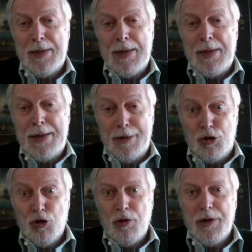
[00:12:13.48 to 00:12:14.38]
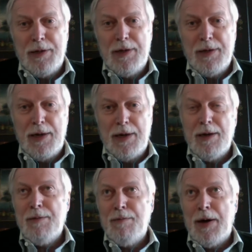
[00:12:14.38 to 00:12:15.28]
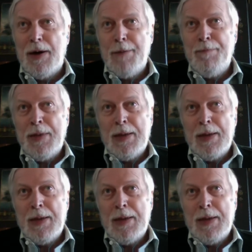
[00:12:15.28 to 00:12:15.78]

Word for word: enjoyed by